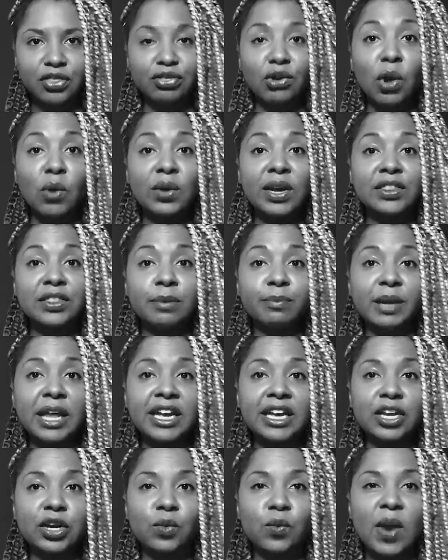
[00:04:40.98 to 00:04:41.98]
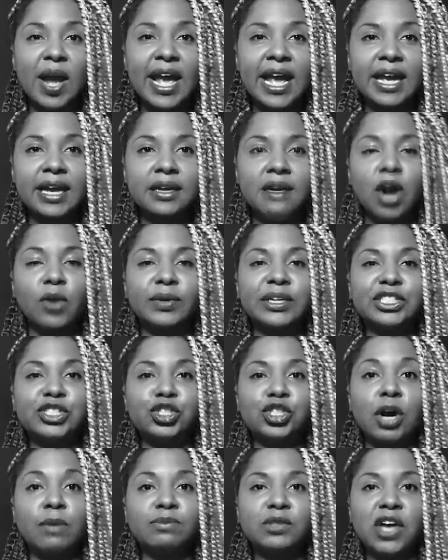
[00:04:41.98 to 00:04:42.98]
Throwing the blanket away, Ari
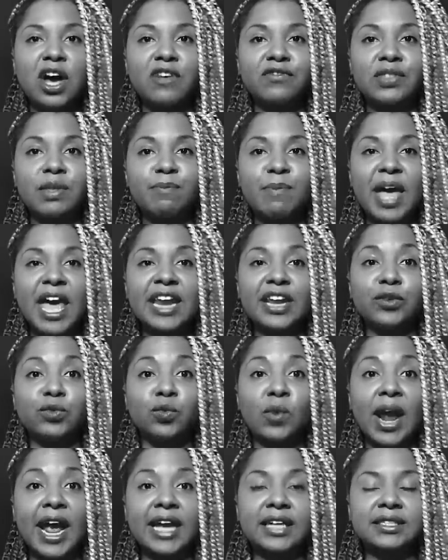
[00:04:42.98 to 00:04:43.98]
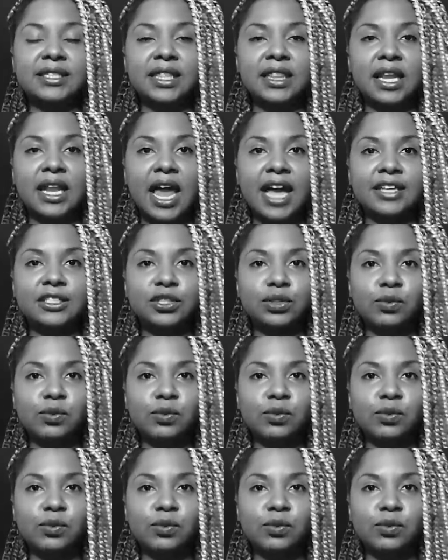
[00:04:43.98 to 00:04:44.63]
jumped off the bed and ran to the light